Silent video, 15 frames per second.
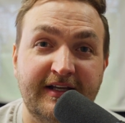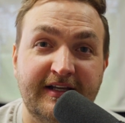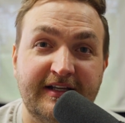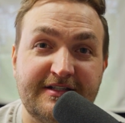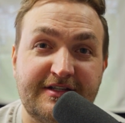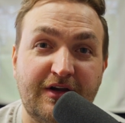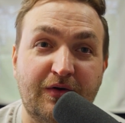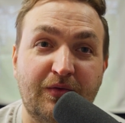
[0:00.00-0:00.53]

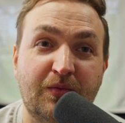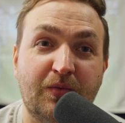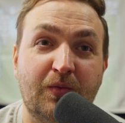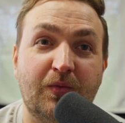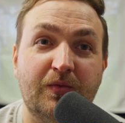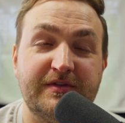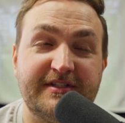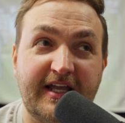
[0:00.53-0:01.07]
So
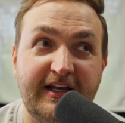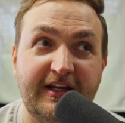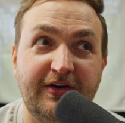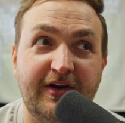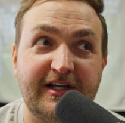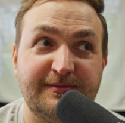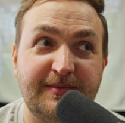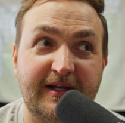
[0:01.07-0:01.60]
setting
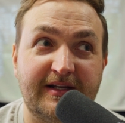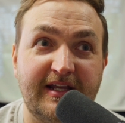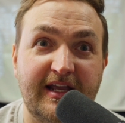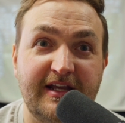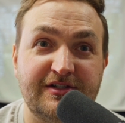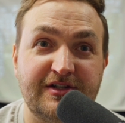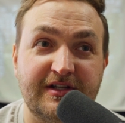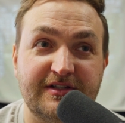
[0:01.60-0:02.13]
your
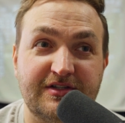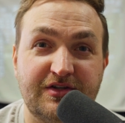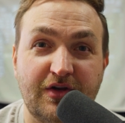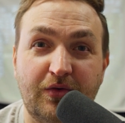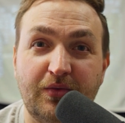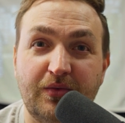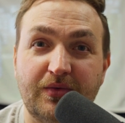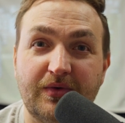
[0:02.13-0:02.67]
expectations,
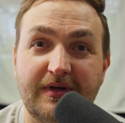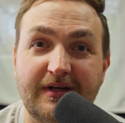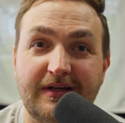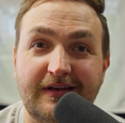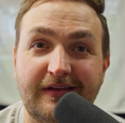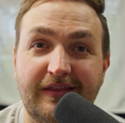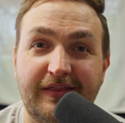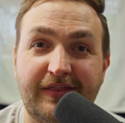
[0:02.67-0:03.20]
don't
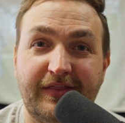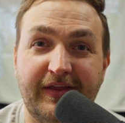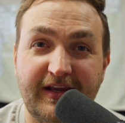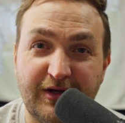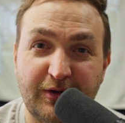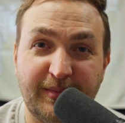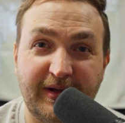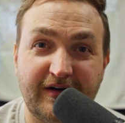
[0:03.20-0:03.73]
think
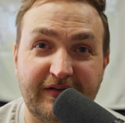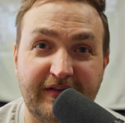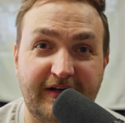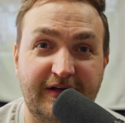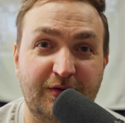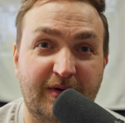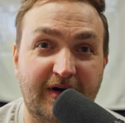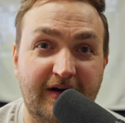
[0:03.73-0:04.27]
you're better than
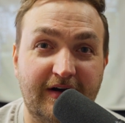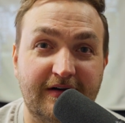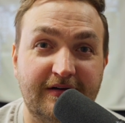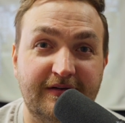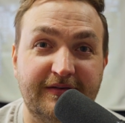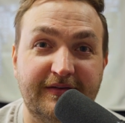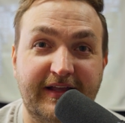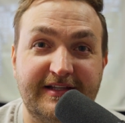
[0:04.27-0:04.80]
you
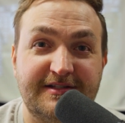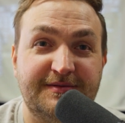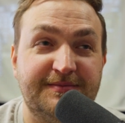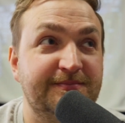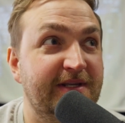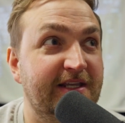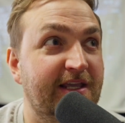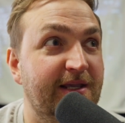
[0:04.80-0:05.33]
are. That's
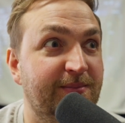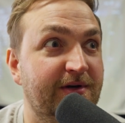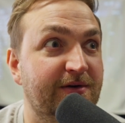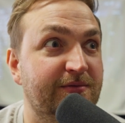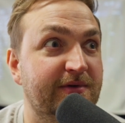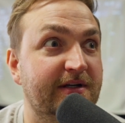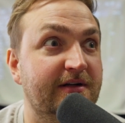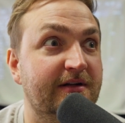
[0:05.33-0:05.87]
me keeping it
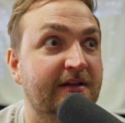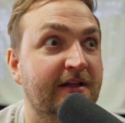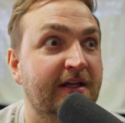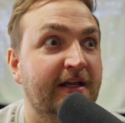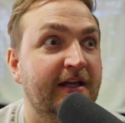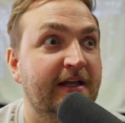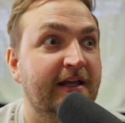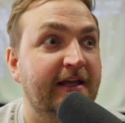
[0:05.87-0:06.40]
real.
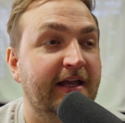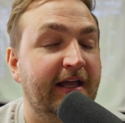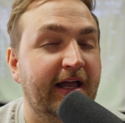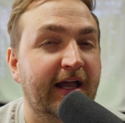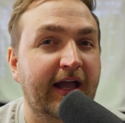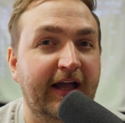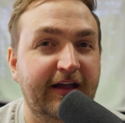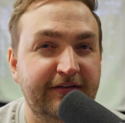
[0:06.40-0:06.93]

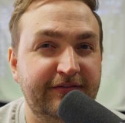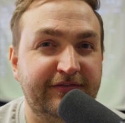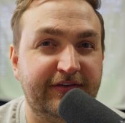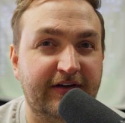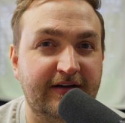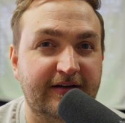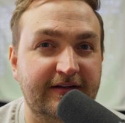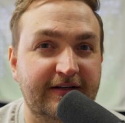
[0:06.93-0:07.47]
Have
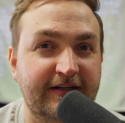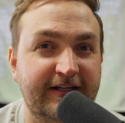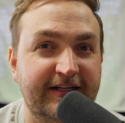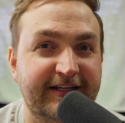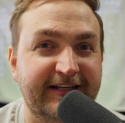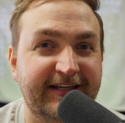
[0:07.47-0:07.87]
fun.